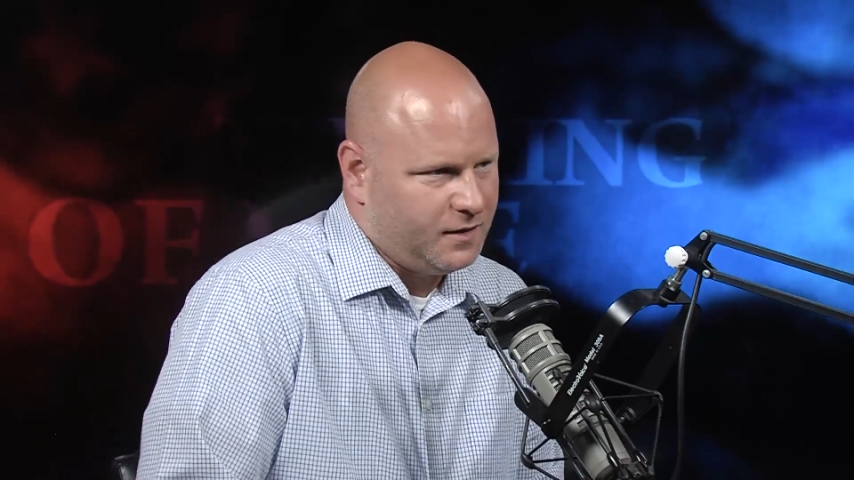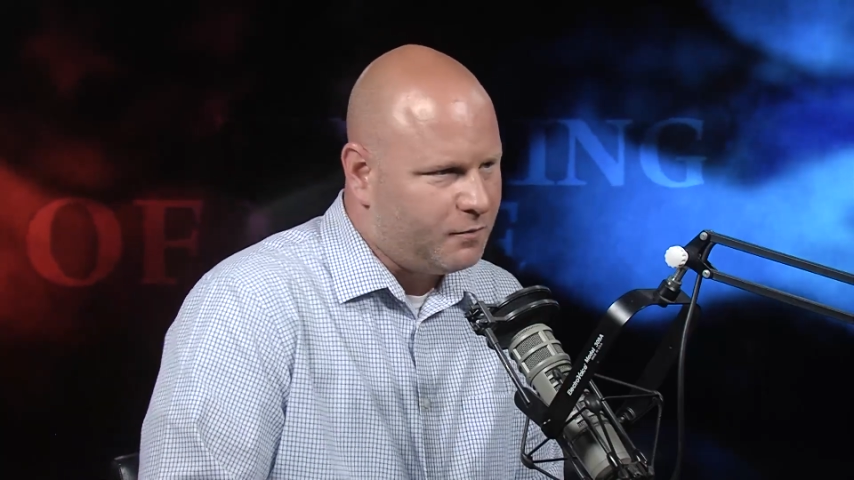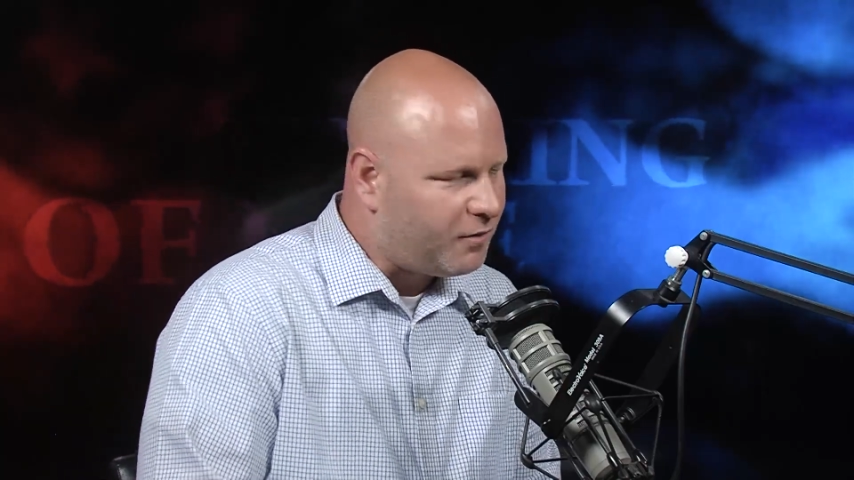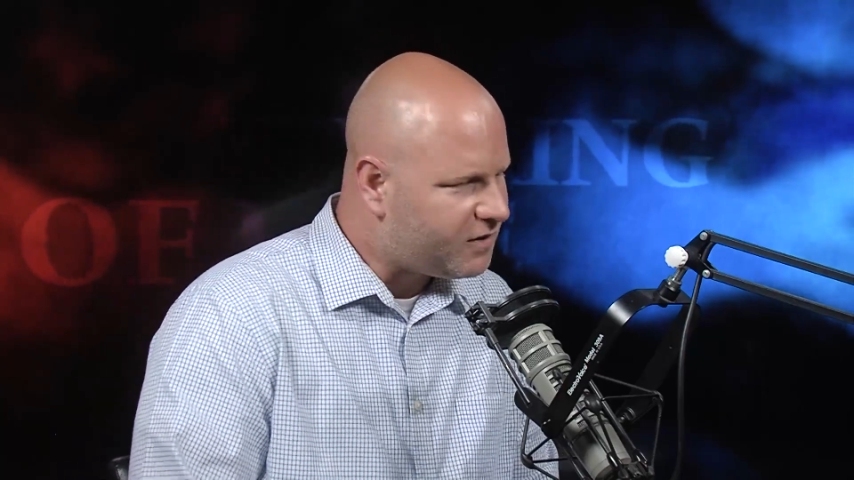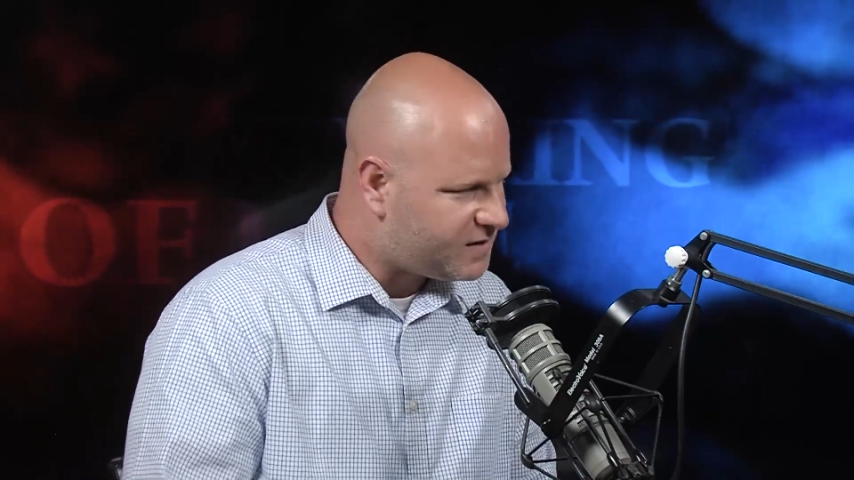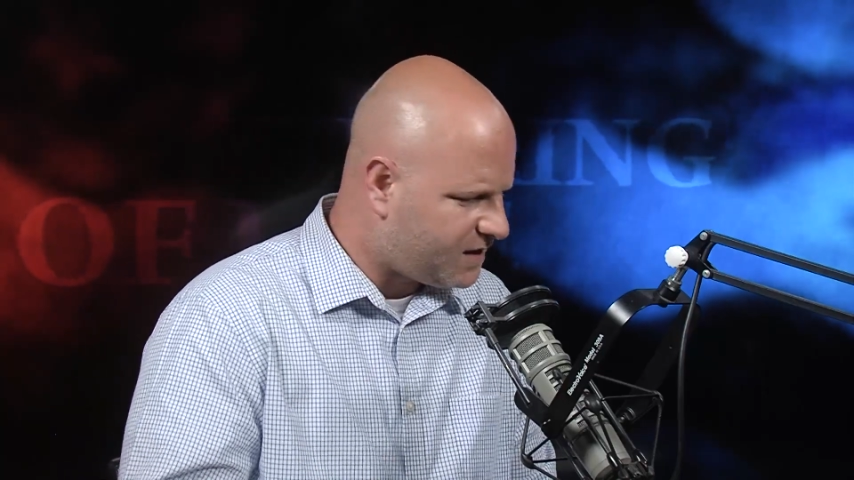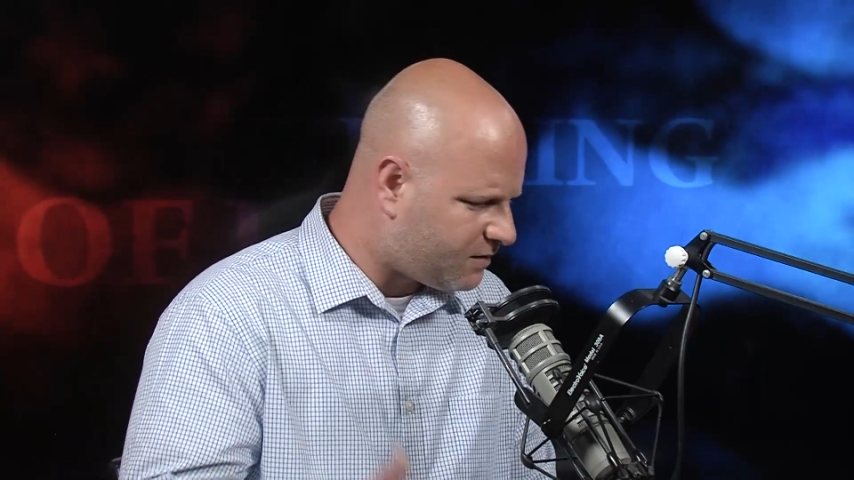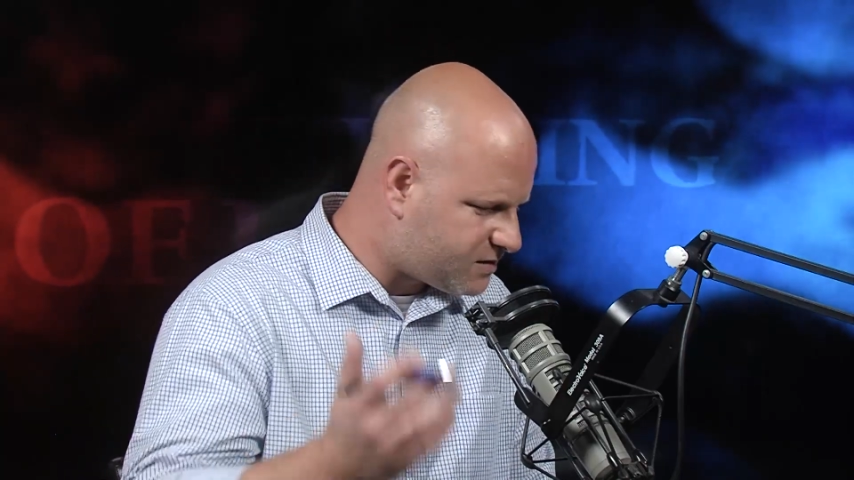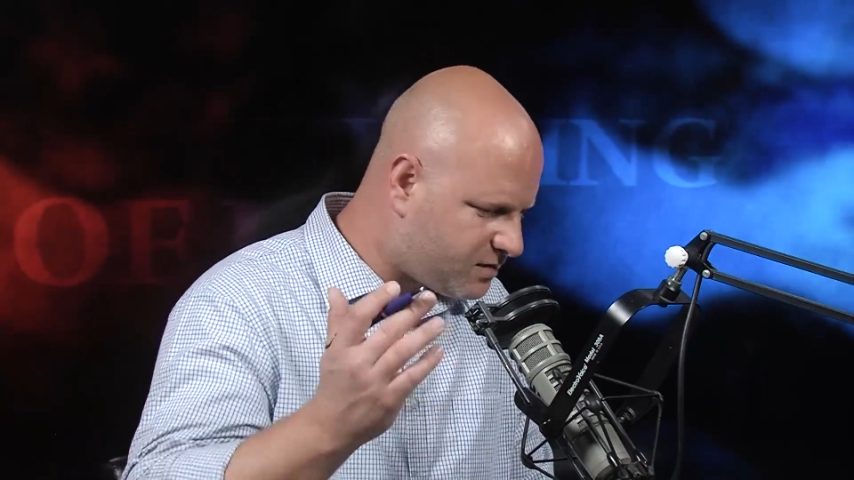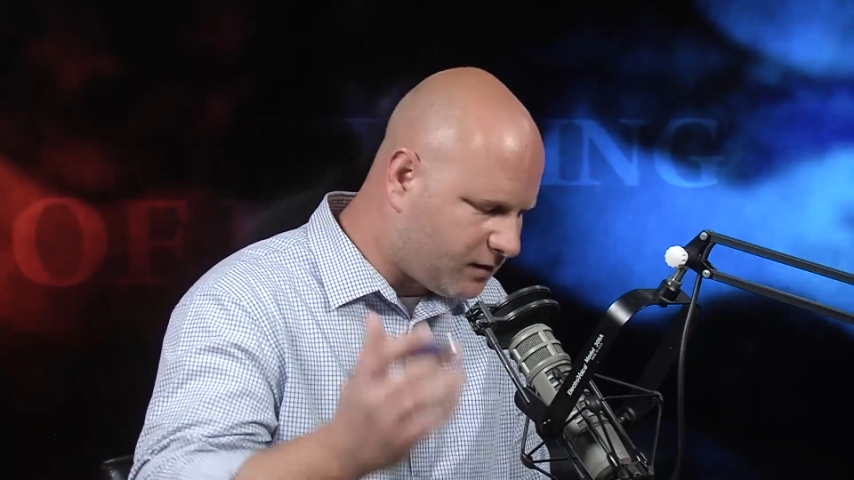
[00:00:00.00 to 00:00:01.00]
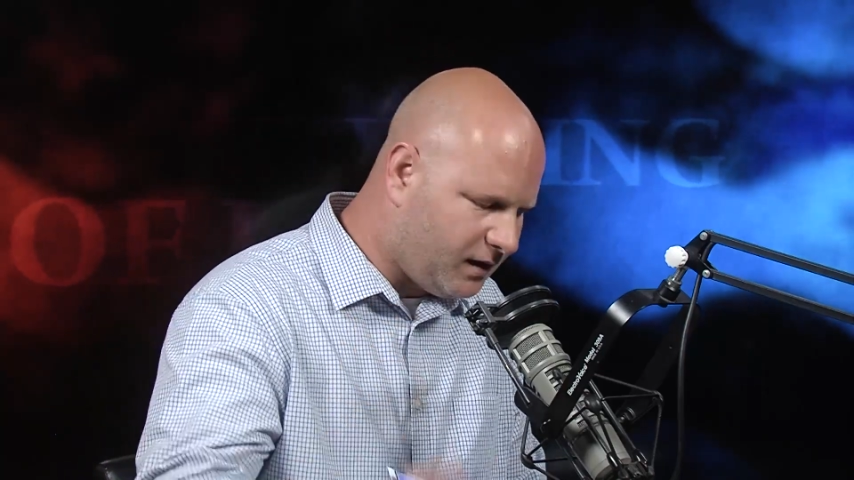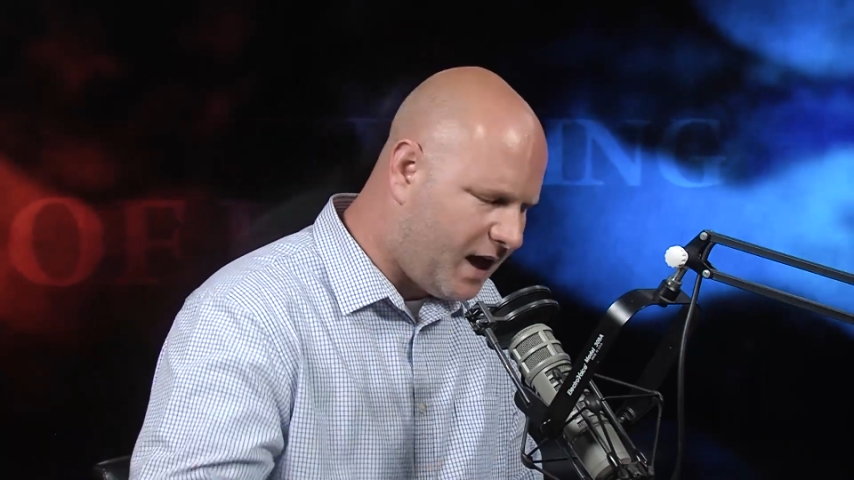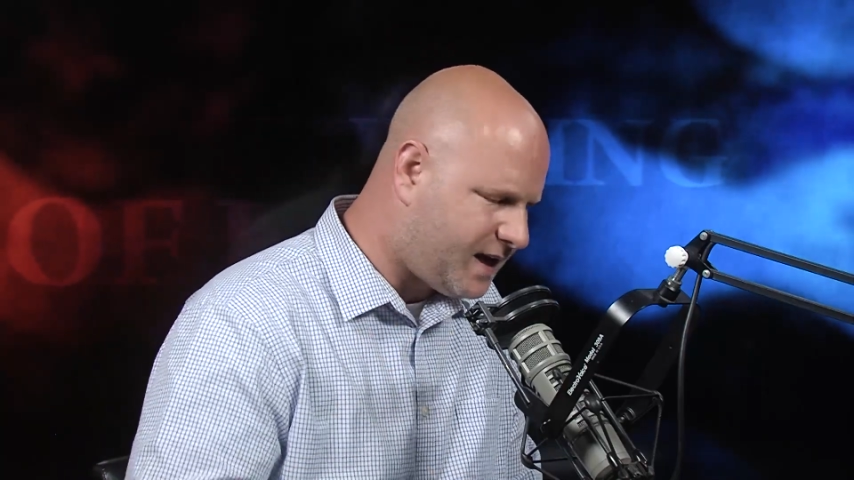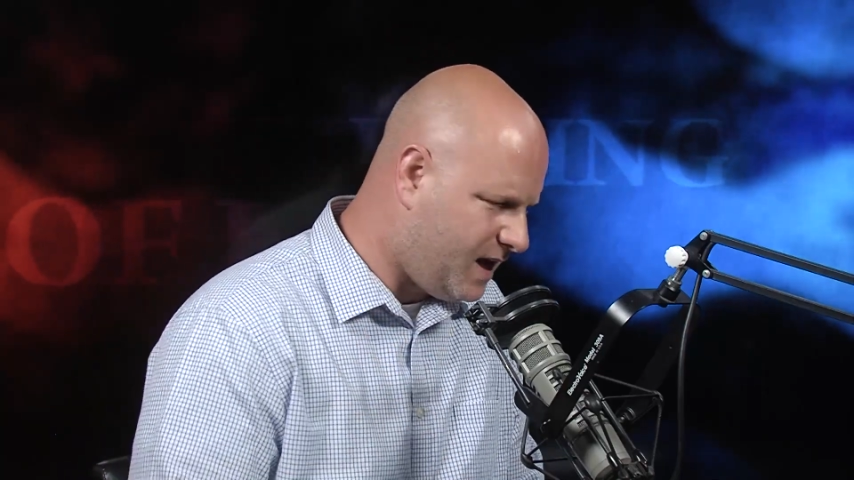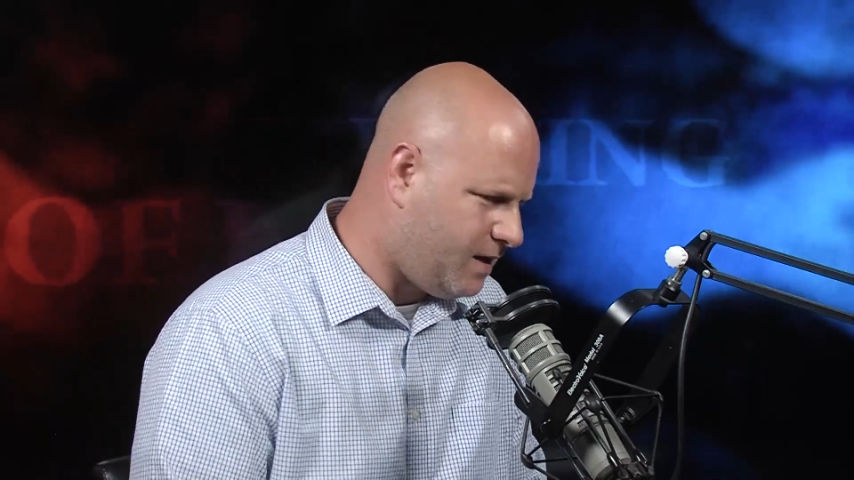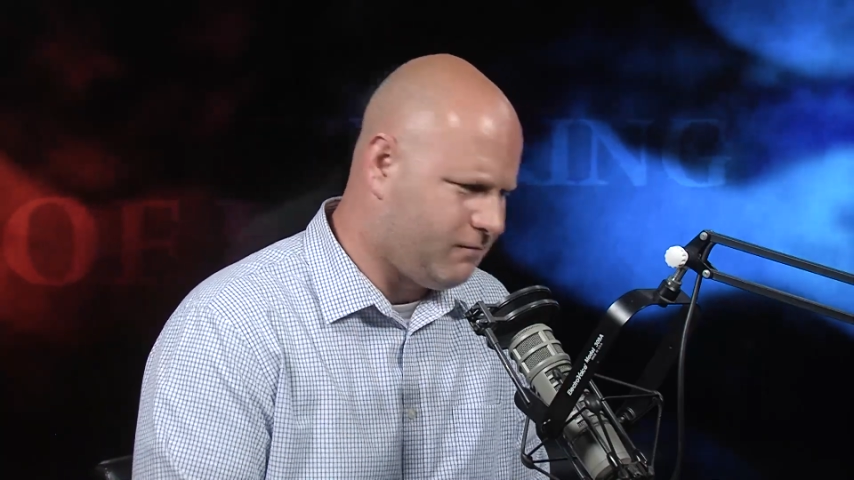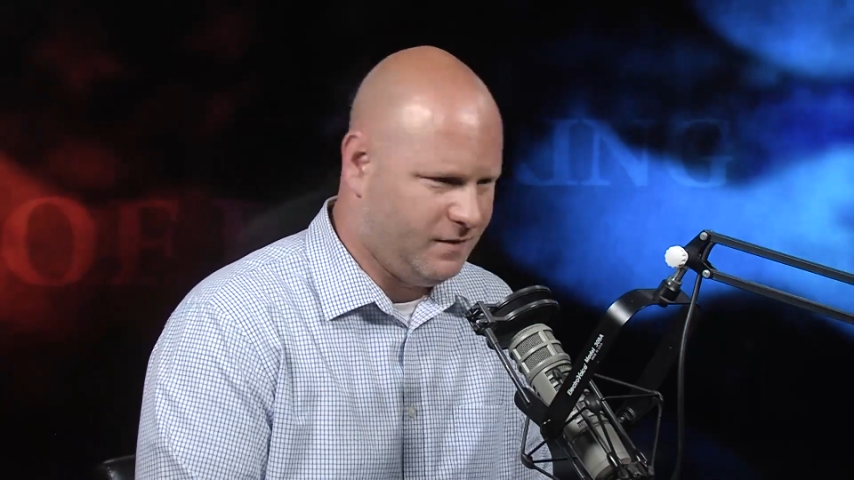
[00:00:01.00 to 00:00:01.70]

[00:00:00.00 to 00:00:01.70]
I know Bernie Sanders took a lot of heat